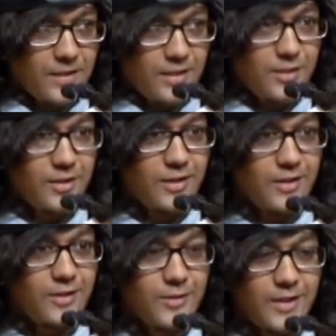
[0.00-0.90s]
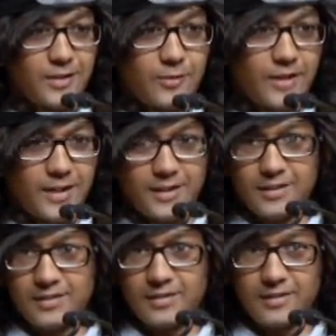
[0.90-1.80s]
You know you're doing it right
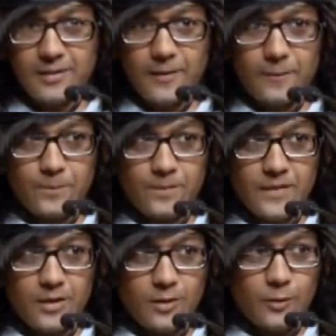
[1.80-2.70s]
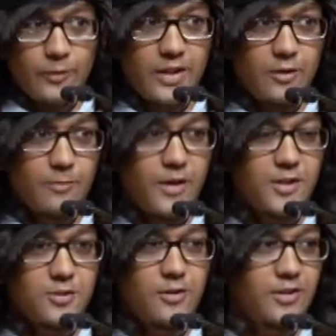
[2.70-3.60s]
when you've
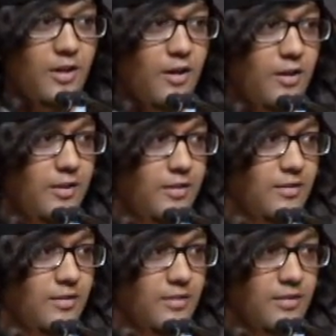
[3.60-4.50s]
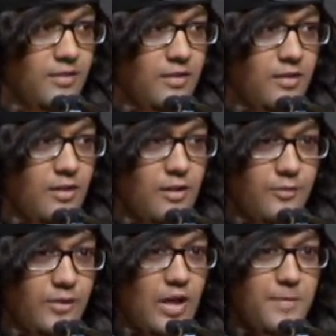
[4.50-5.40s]
mastered the art
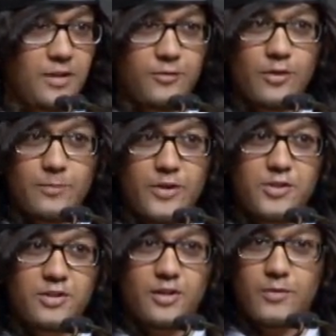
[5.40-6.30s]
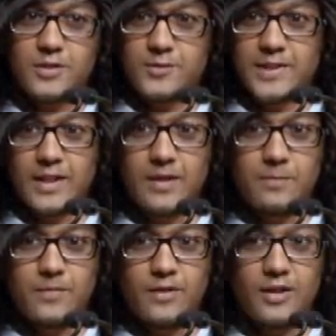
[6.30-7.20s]
of grabbing a few precious hours of sleep
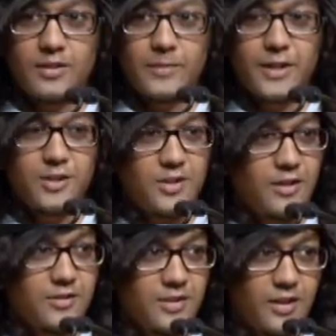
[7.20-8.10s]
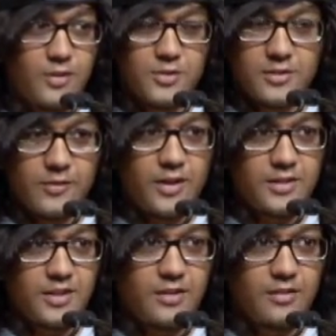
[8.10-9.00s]
on the many chairs and couches of
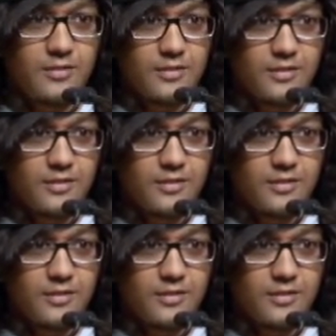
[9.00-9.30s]
Golisano.